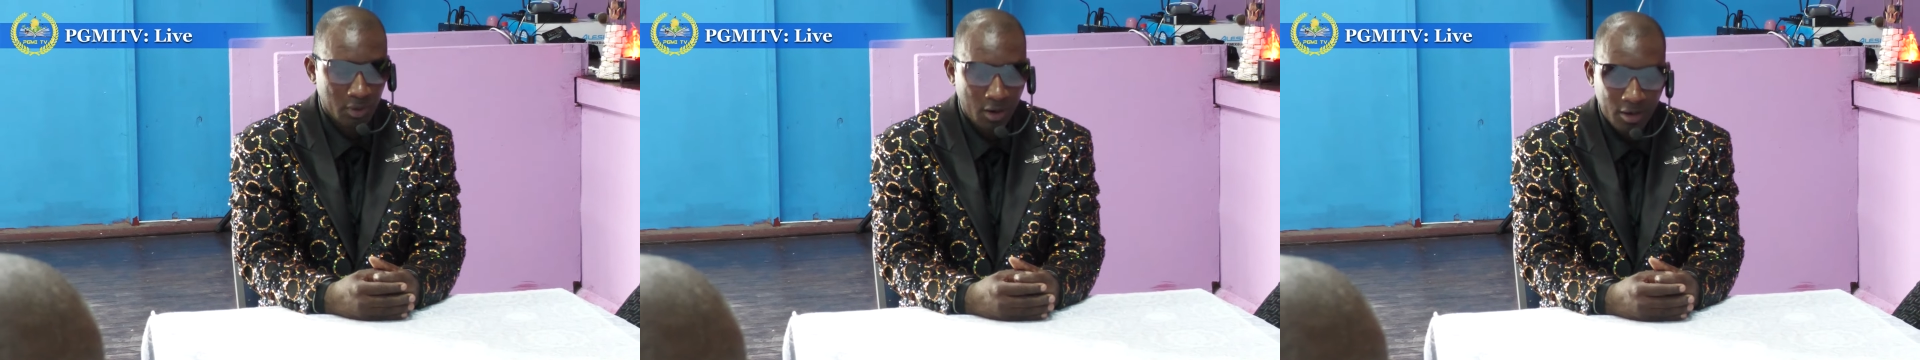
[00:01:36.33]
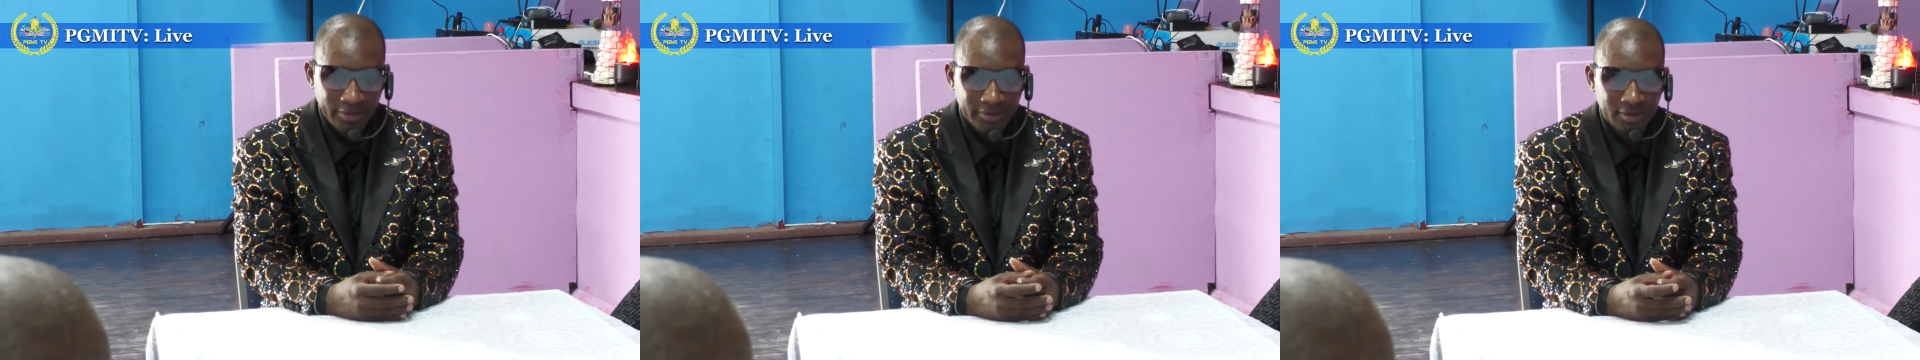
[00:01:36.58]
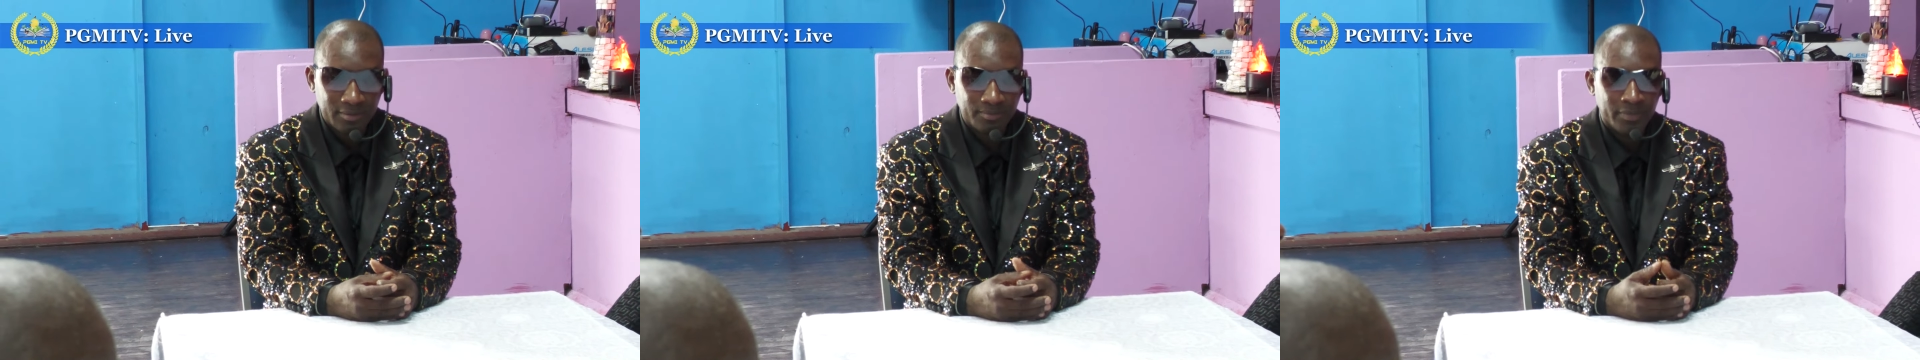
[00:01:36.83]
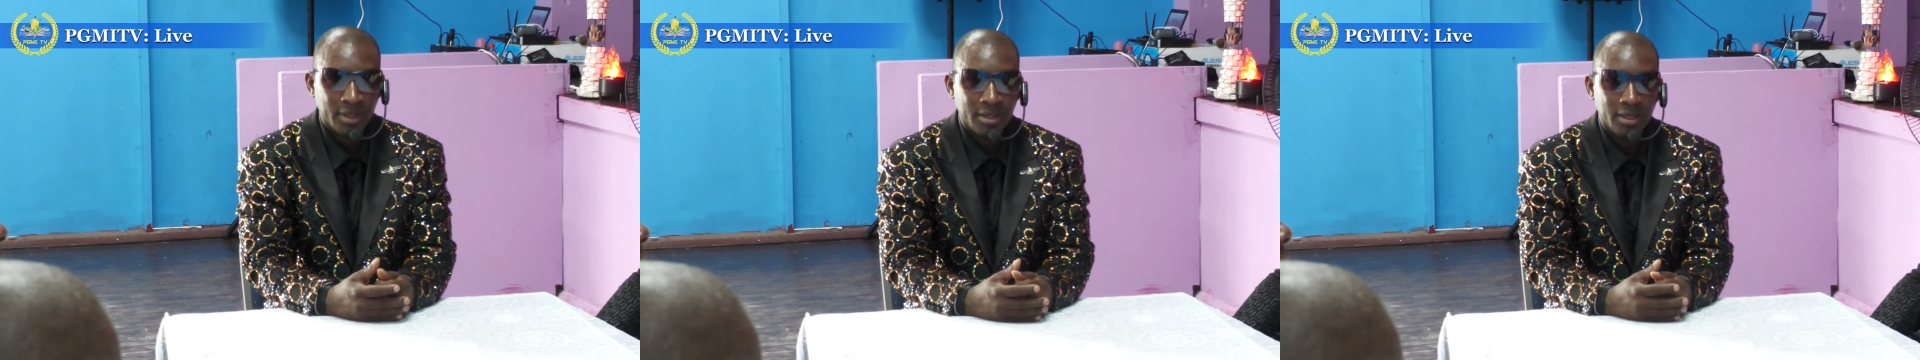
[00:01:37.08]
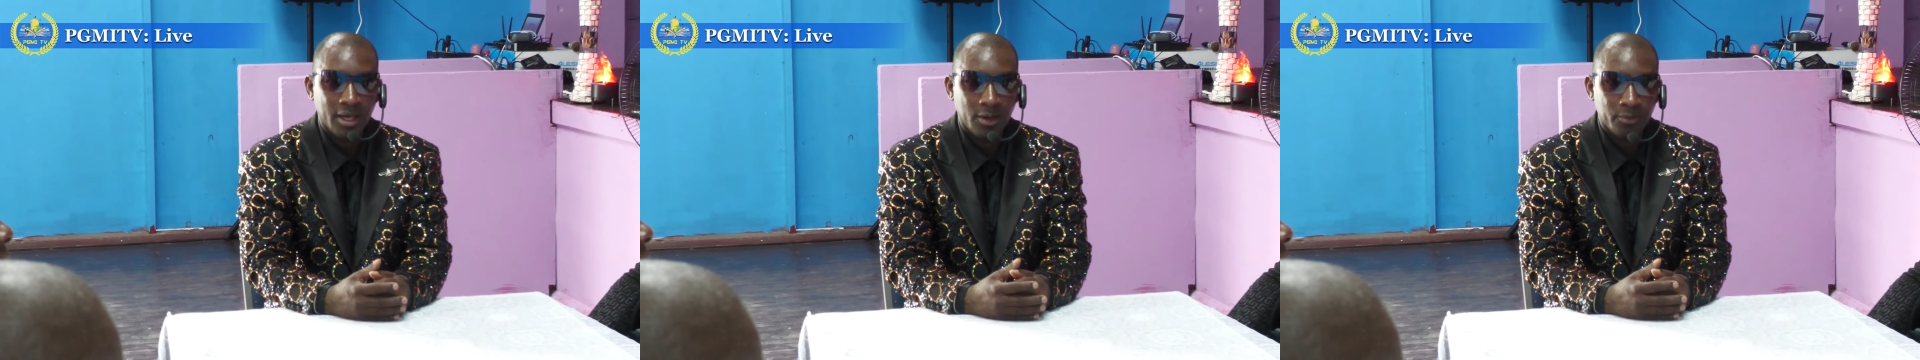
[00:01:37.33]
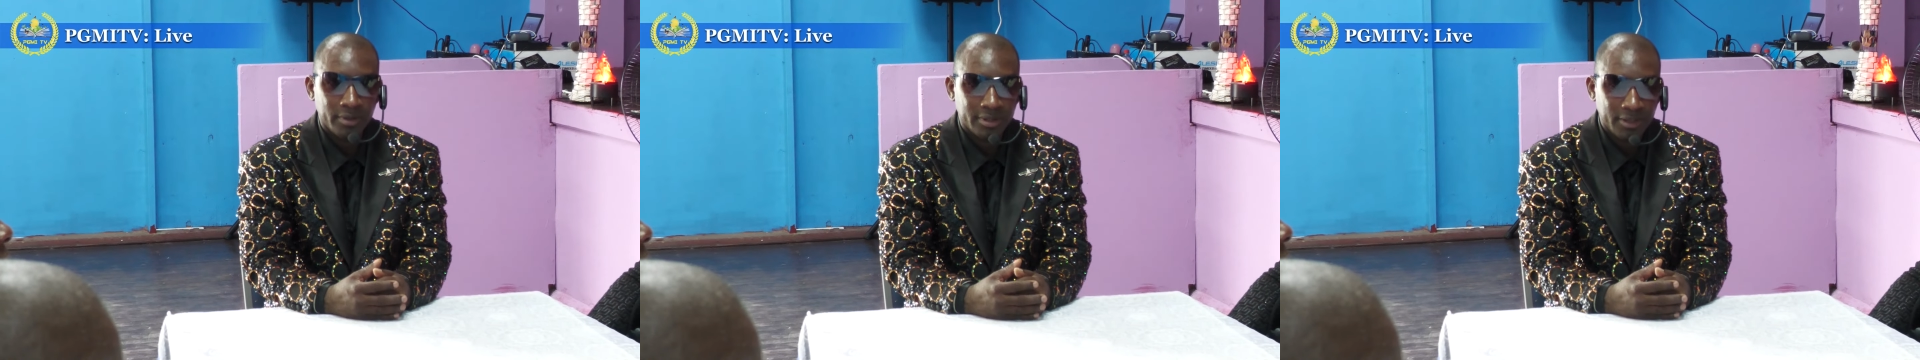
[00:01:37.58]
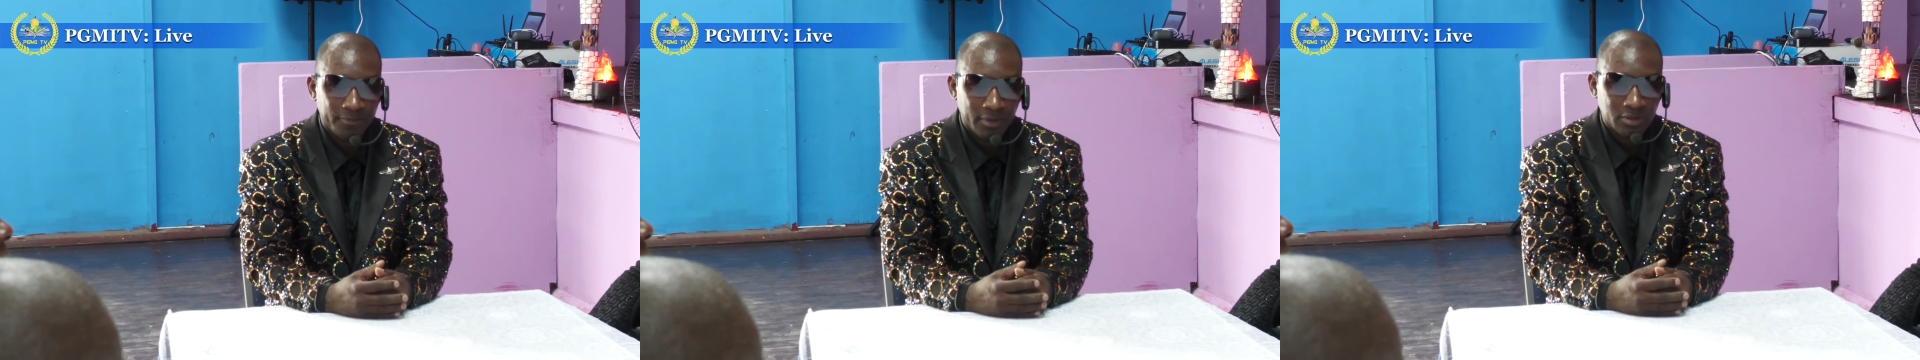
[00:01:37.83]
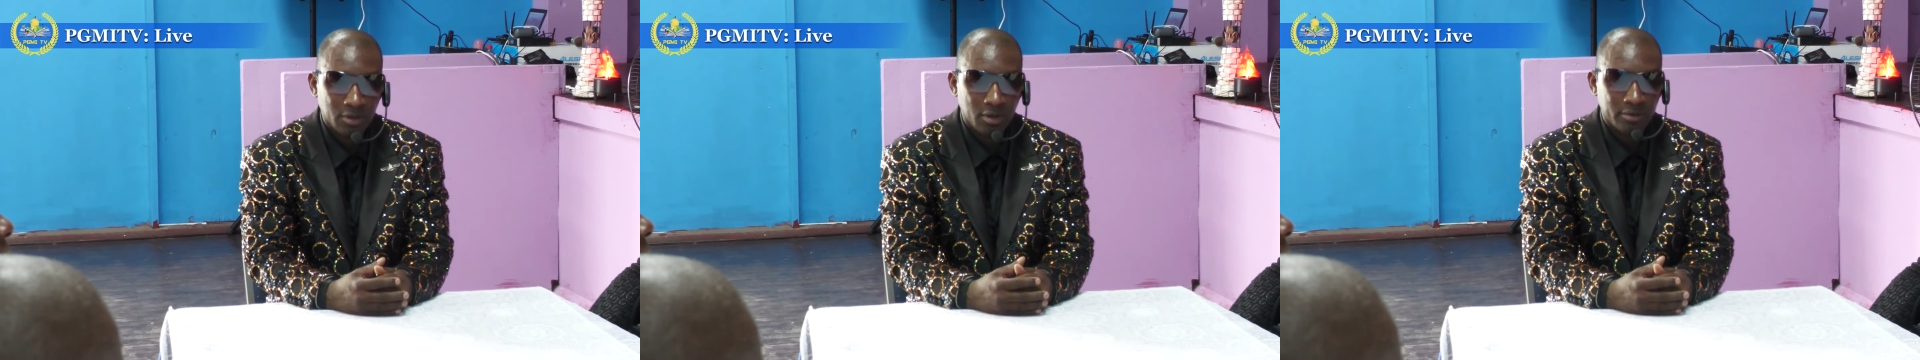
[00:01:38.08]
awesome. And we're
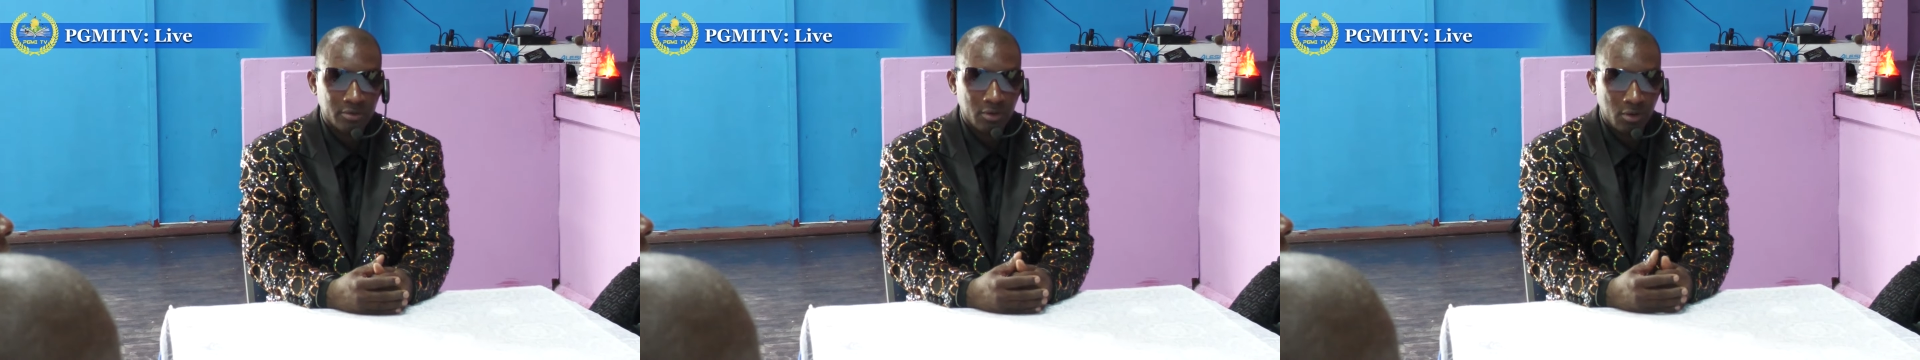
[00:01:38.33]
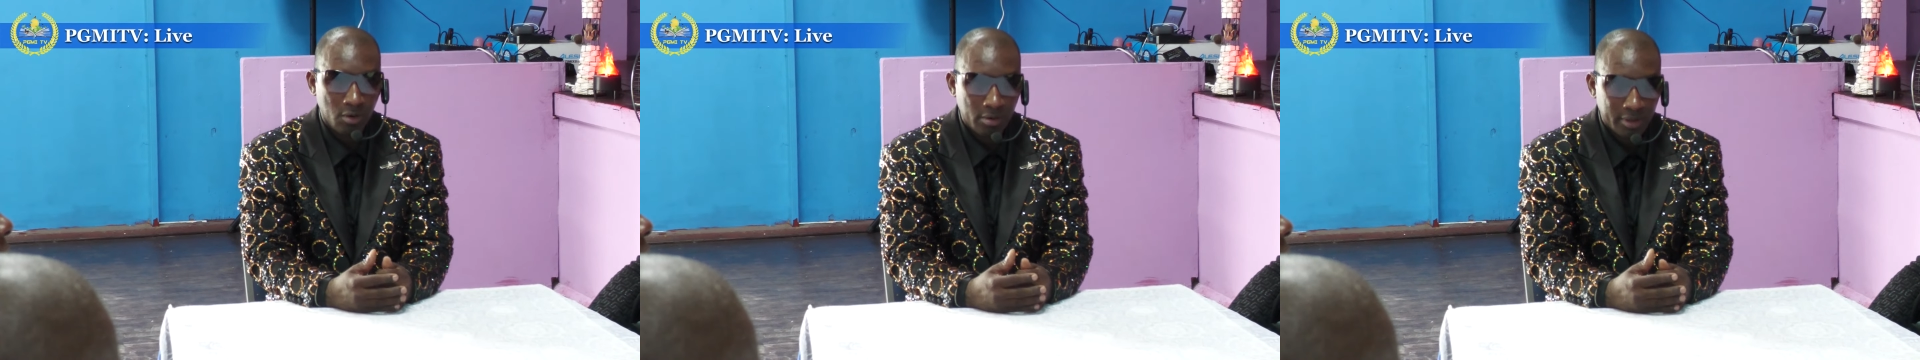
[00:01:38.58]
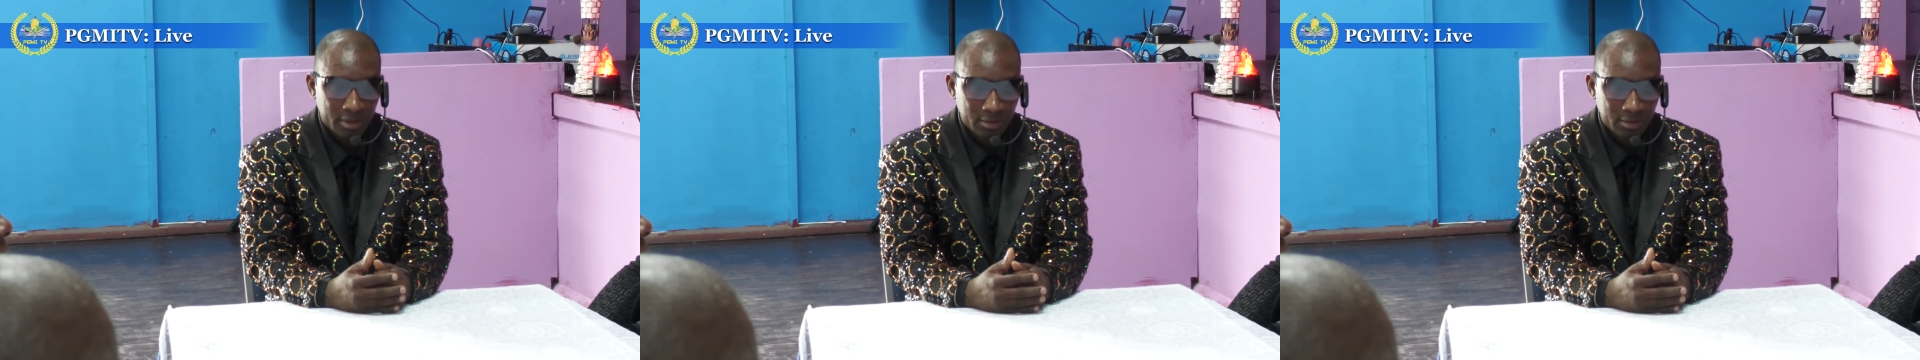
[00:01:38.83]
giving God all the